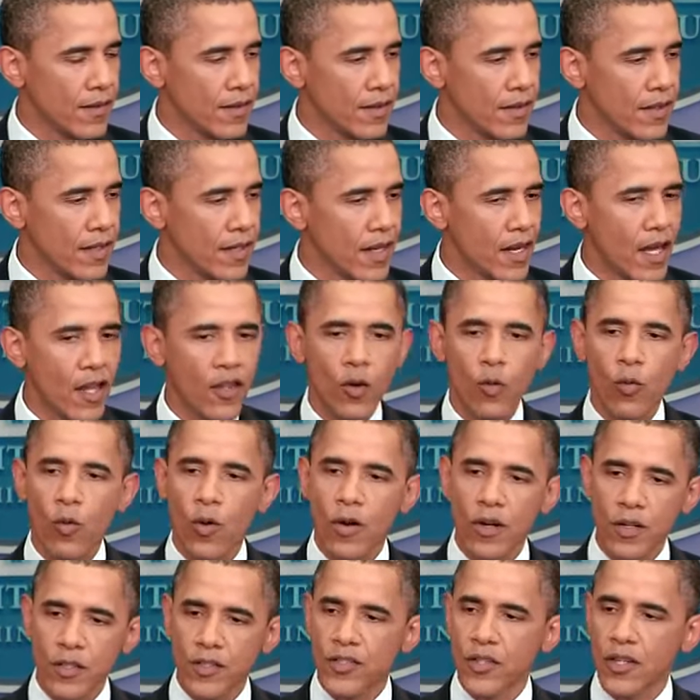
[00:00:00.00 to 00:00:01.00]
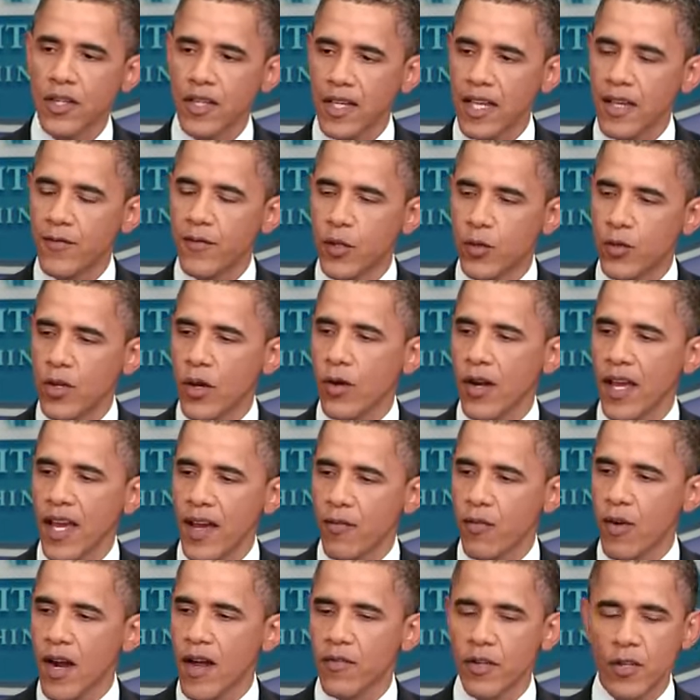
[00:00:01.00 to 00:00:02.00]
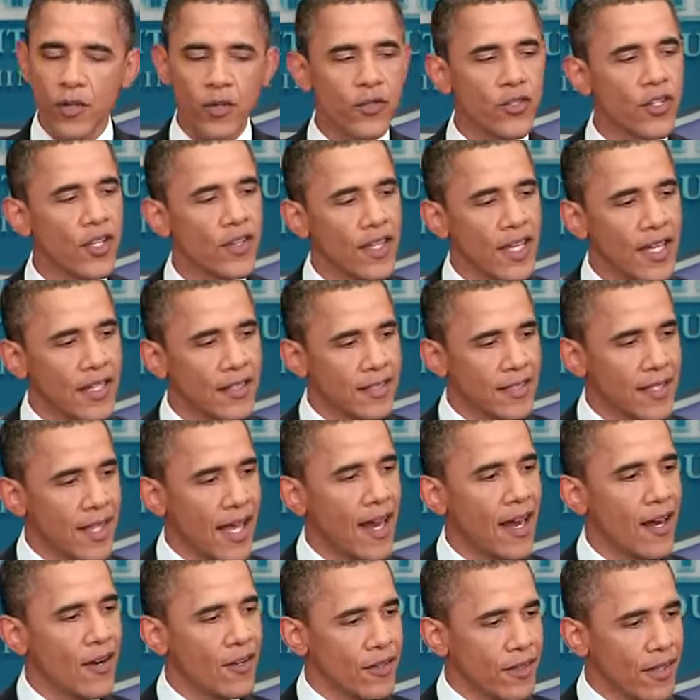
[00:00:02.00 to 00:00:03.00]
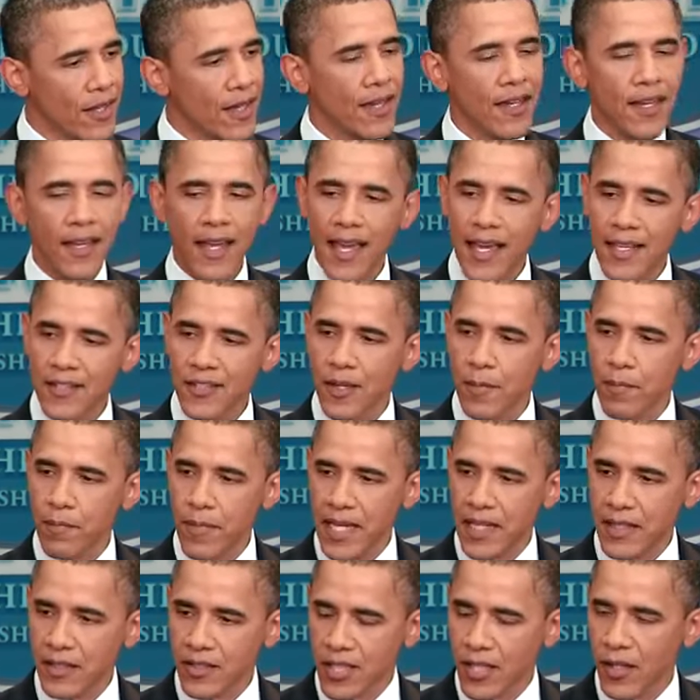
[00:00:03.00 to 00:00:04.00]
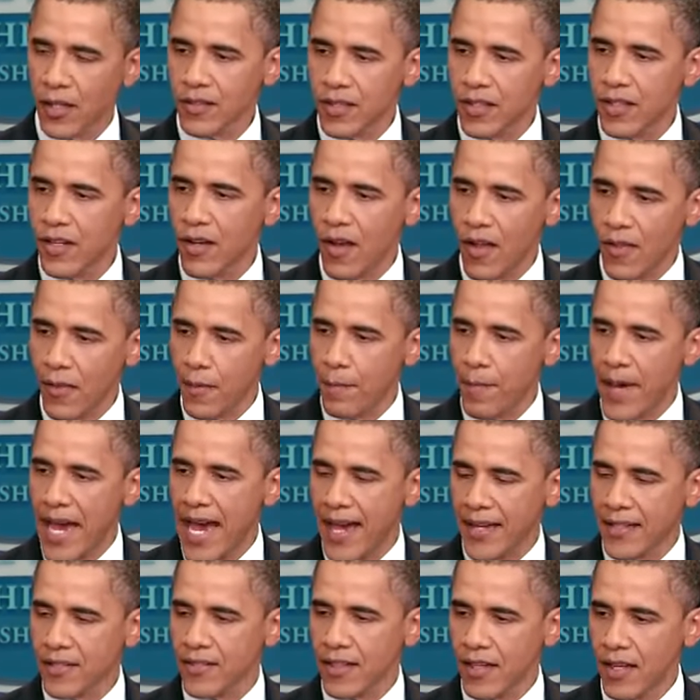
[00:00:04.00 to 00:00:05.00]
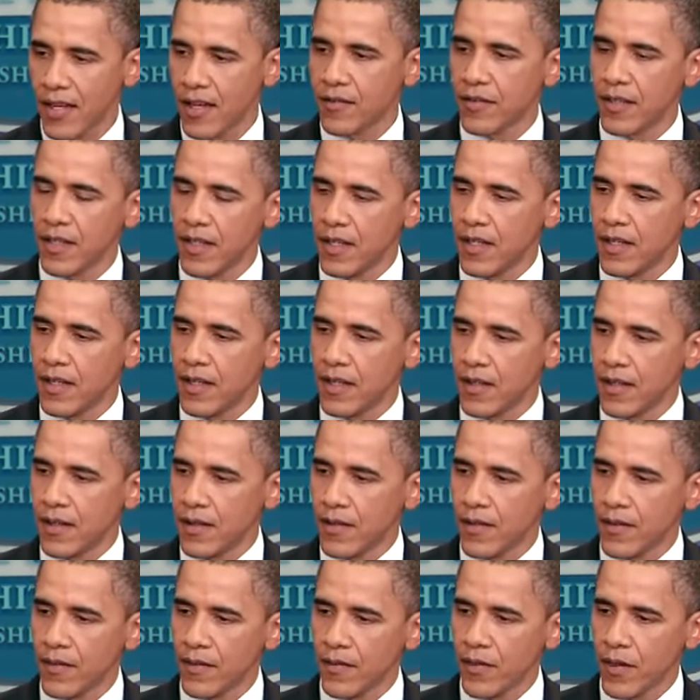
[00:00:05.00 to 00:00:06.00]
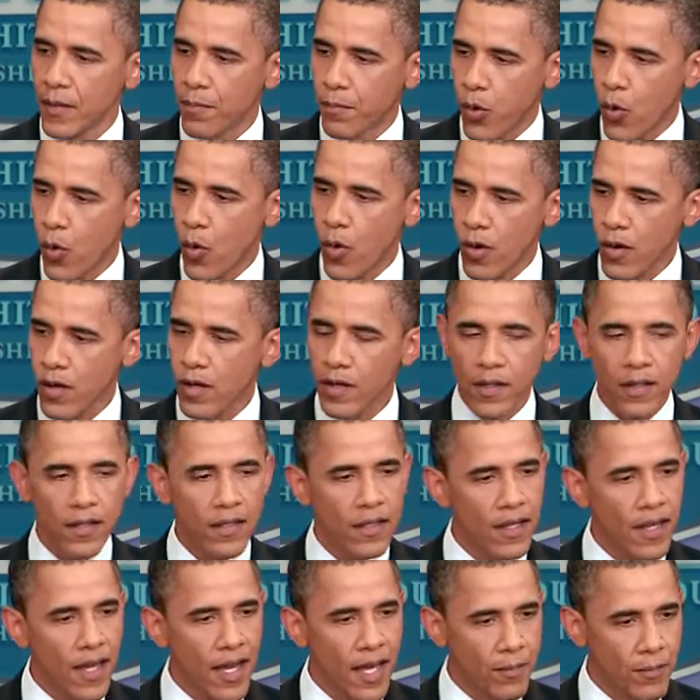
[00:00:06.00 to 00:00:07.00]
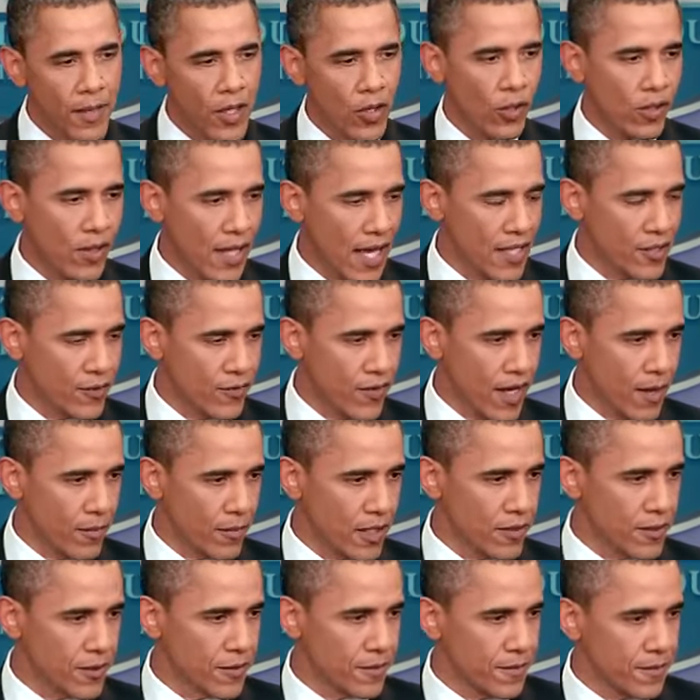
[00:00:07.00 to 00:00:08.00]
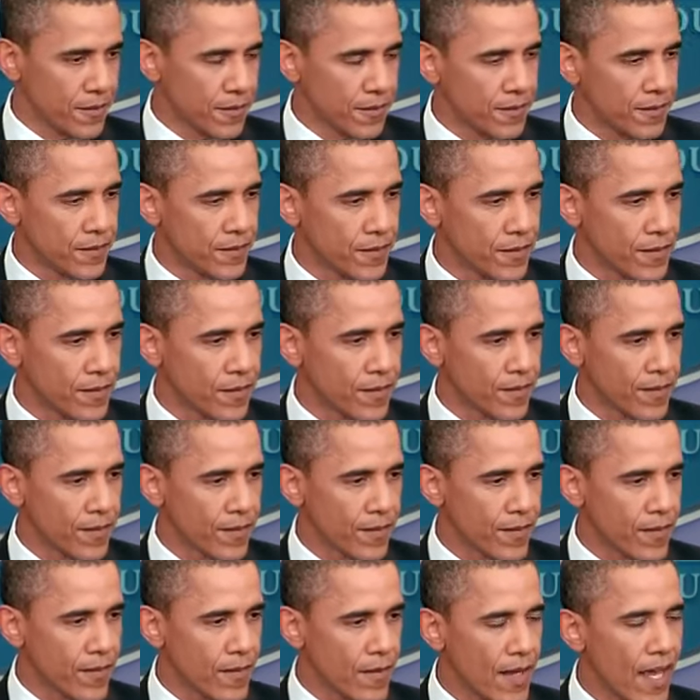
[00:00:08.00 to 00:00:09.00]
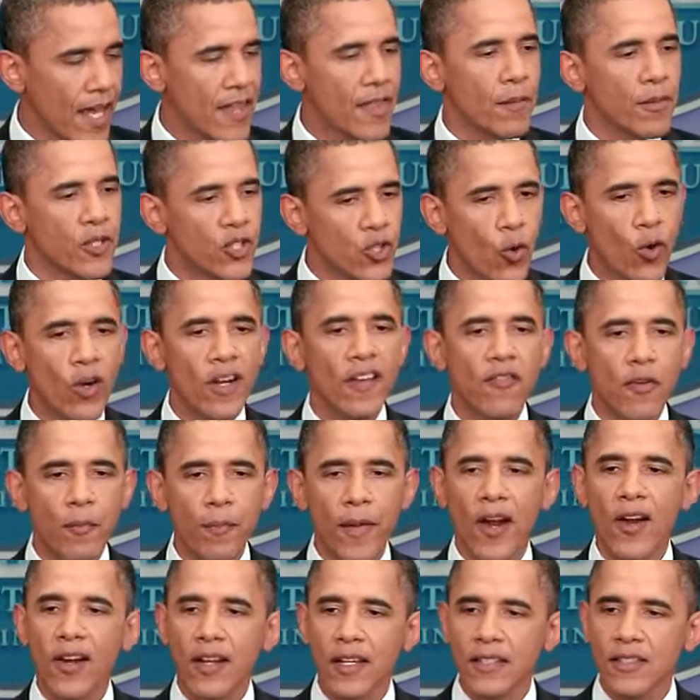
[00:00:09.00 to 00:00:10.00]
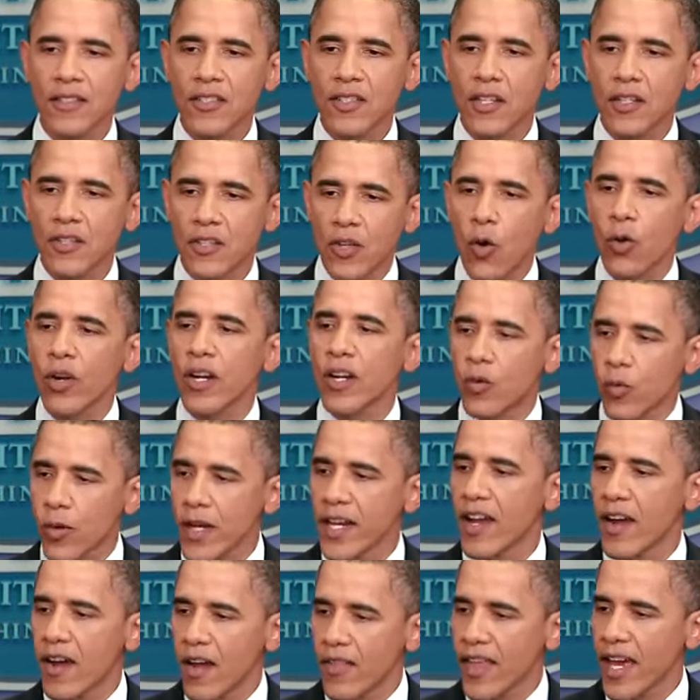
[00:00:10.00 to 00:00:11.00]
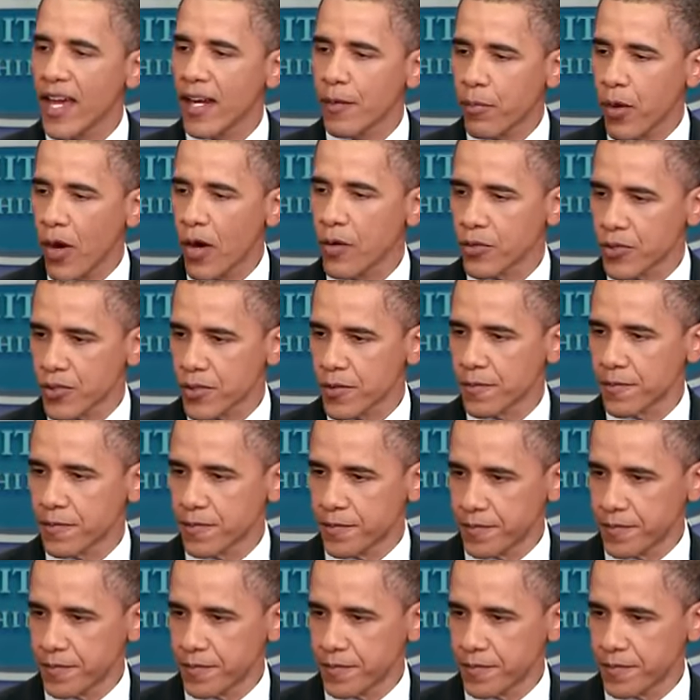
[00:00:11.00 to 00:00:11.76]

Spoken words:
In other words, if you don't have revenues, the entire thing ends up being tilted on the backs of the poor and middle-class families. and the majority of Americans don't agree on that approach.